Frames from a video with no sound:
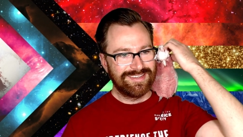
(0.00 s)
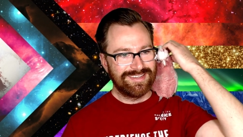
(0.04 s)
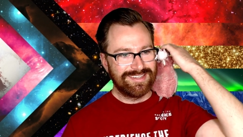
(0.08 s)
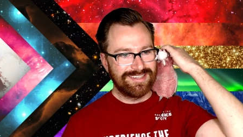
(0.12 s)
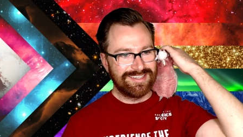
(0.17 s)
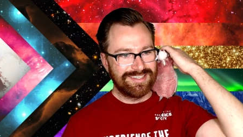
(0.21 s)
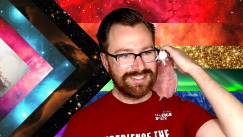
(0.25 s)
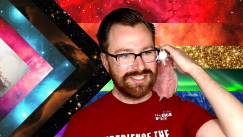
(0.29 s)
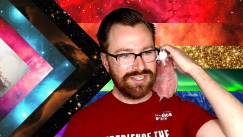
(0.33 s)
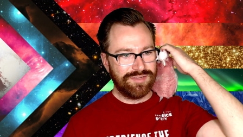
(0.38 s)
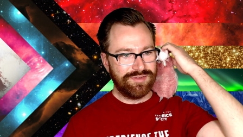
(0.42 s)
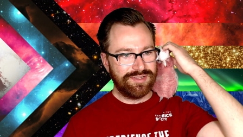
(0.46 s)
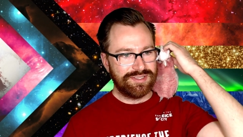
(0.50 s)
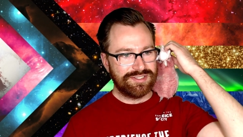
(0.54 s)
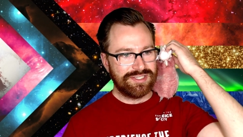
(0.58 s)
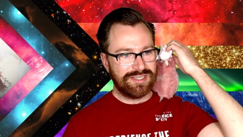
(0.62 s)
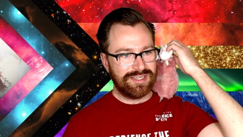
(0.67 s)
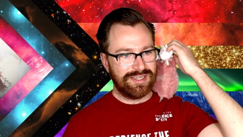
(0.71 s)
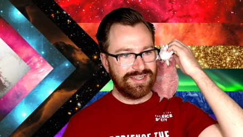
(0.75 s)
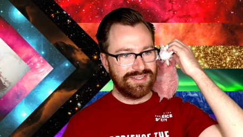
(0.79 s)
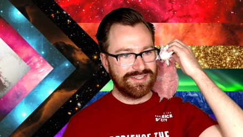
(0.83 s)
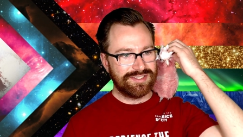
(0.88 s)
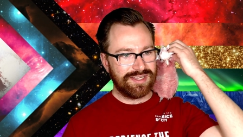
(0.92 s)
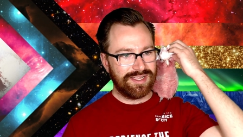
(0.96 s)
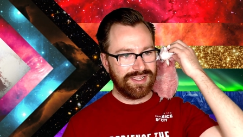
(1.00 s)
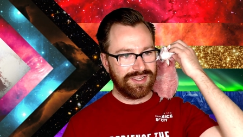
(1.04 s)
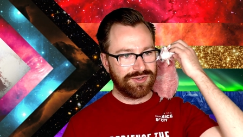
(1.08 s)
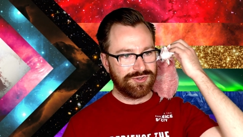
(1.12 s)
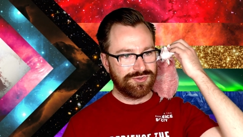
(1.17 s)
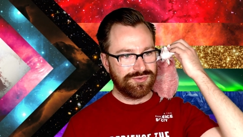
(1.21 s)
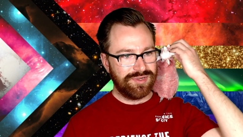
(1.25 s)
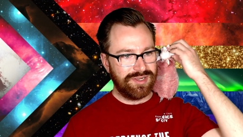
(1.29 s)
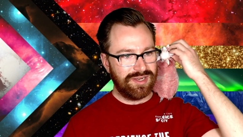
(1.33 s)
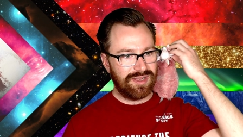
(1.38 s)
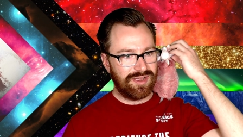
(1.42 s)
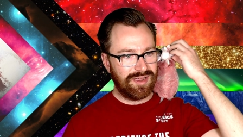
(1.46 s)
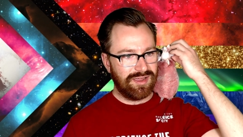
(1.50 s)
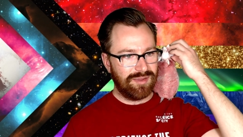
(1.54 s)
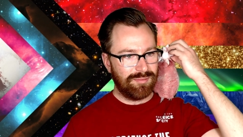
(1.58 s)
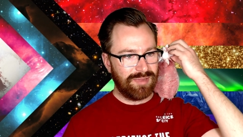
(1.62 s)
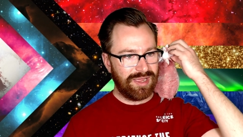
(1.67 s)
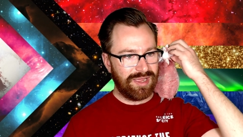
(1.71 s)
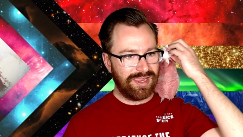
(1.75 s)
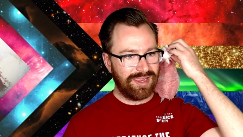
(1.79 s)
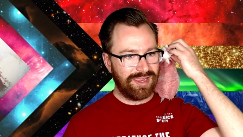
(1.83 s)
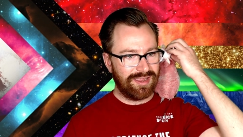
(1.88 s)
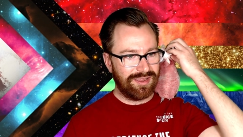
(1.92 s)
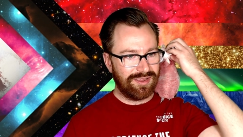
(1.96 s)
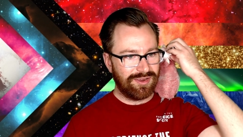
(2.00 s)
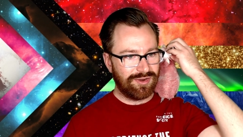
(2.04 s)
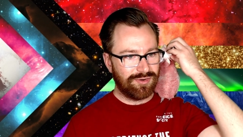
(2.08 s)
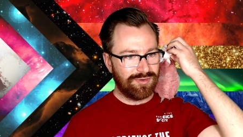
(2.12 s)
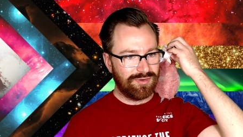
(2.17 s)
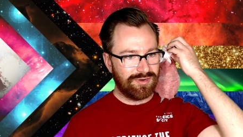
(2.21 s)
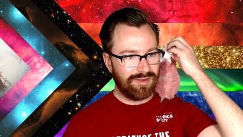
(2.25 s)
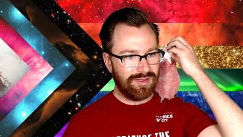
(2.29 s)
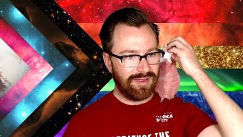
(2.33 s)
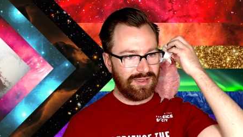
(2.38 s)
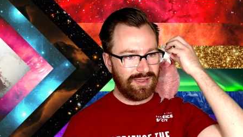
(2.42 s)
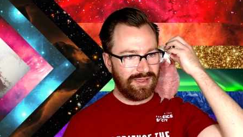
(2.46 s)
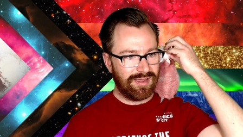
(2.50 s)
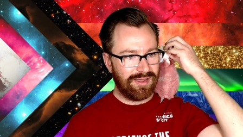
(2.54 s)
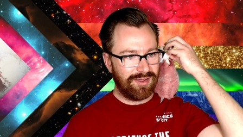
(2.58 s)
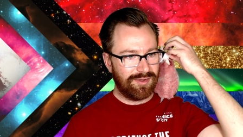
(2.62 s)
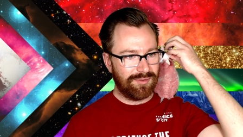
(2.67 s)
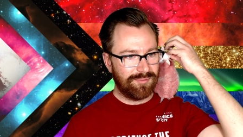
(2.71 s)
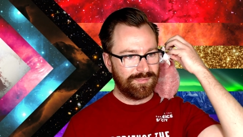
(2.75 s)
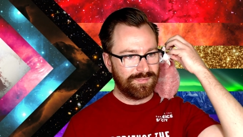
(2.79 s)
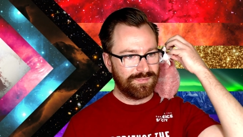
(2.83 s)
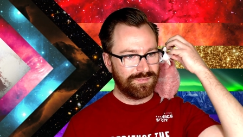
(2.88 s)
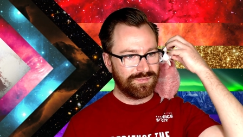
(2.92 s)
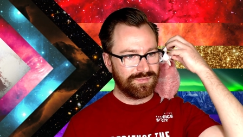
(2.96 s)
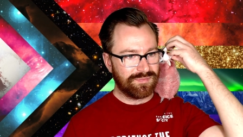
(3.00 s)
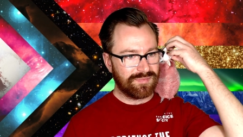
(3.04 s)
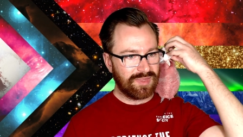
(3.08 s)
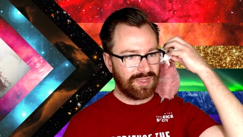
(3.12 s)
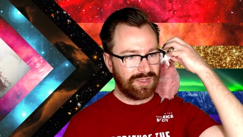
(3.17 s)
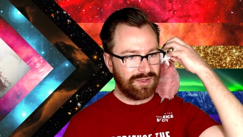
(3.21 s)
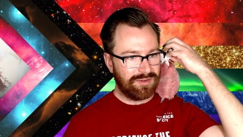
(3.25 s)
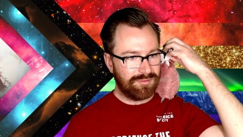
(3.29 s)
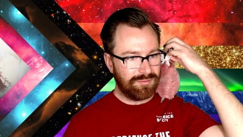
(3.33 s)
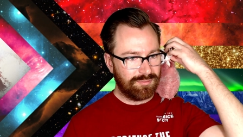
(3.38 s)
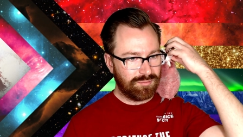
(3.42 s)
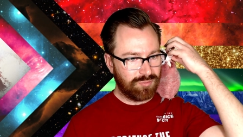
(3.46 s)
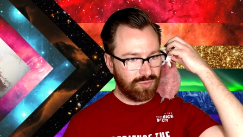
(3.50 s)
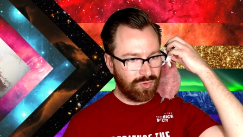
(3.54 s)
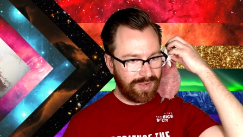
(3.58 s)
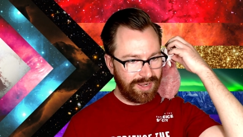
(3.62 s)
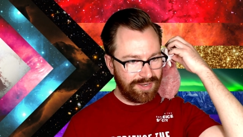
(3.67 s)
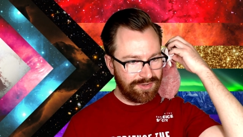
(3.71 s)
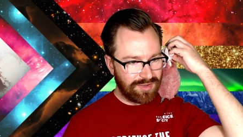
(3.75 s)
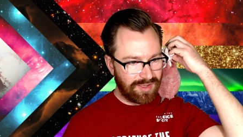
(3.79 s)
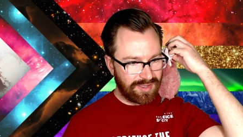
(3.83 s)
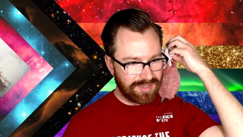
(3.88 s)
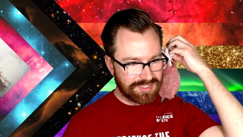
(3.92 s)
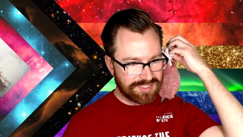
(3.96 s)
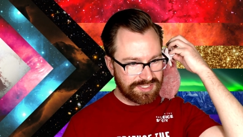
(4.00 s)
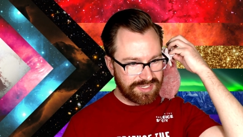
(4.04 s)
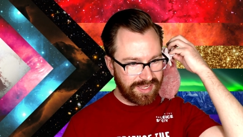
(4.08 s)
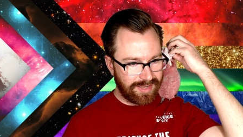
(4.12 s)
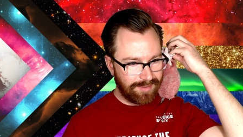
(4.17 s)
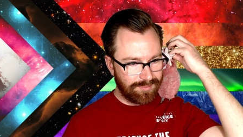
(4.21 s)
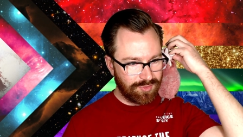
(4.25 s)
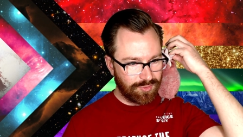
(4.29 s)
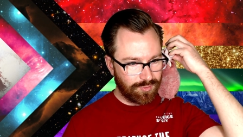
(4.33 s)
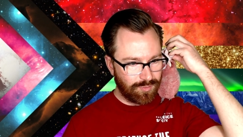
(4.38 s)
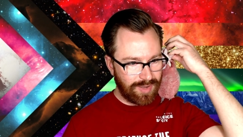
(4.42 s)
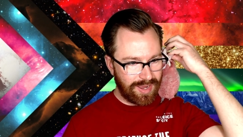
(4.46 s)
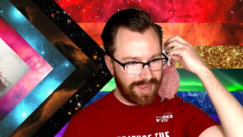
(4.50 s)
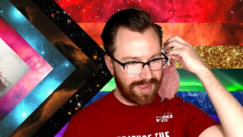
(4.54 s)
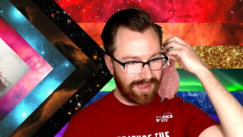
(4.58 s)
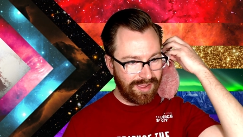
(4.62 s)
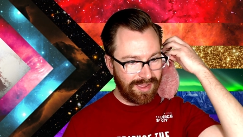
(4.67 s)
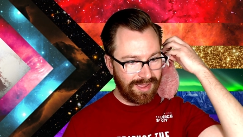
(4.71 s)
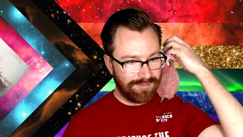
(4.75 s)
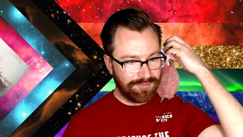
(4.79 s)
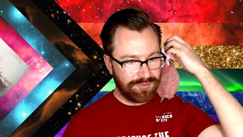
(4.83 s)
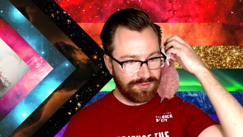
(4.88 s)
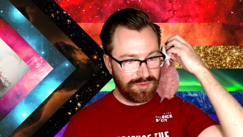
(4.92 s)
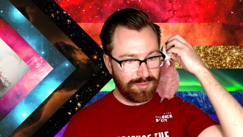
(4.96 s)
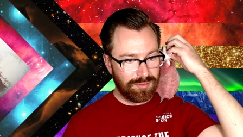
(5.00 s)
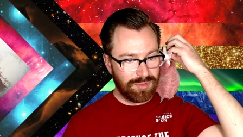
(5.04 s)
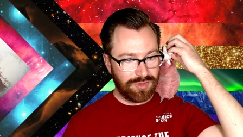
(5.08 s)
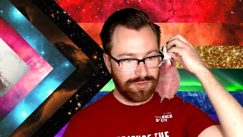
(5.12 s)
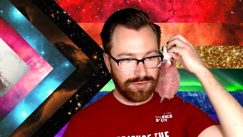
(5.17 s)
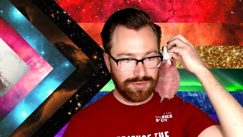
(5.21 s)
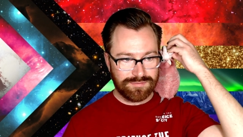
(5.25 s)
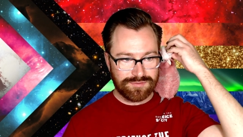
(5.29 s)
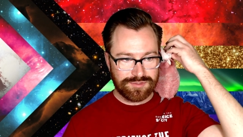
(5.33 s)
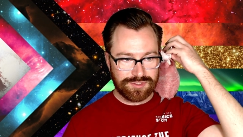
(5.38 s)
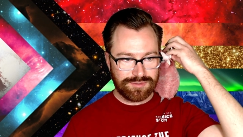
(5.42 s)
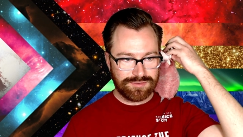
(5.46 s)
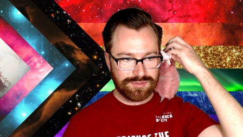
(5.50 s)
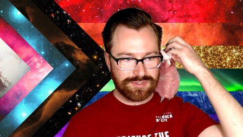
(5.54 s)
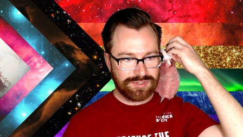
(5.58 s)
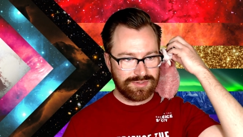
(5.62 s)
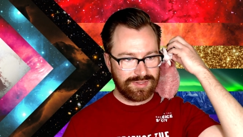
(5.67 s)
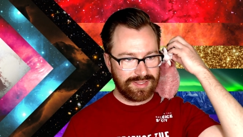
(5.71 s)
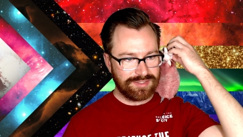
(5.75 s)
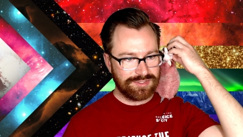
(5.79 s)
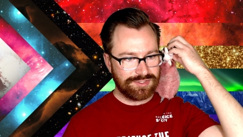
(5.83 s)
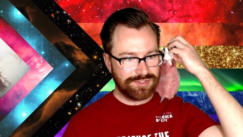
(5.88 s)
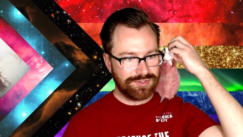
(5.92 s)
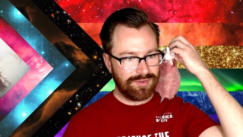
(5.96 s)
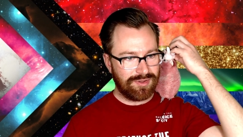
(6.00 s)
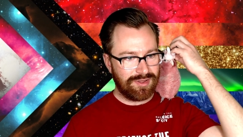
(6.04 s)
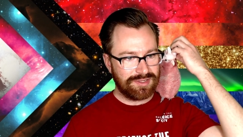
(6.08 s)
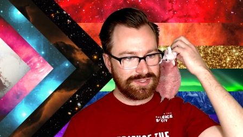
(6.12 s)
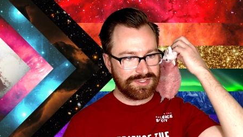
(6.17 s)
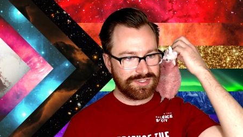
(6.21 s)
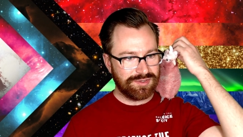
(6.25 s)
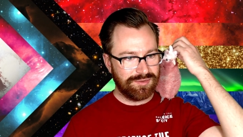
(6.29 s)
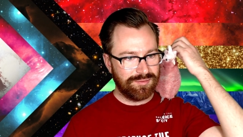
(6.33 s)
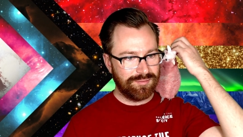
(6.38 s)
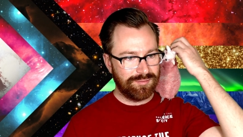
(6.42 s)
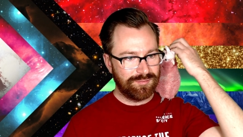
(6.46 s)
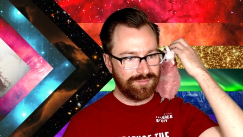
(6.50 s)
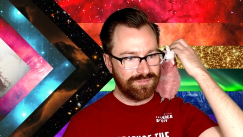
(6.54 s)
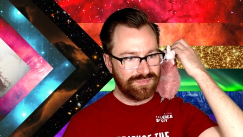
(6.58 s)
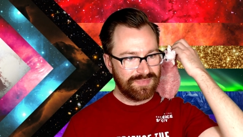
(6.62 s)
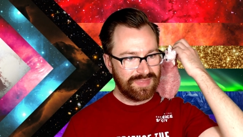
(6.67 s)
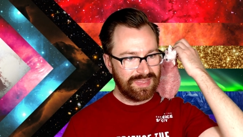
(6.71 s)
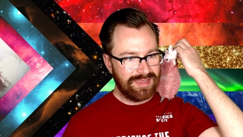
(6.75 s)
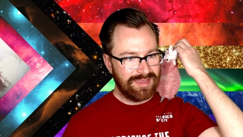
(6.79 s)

Sylvia says, Katrina, my Grand dog is named Rhea after the mother of Zeus. Oh, that's awesome.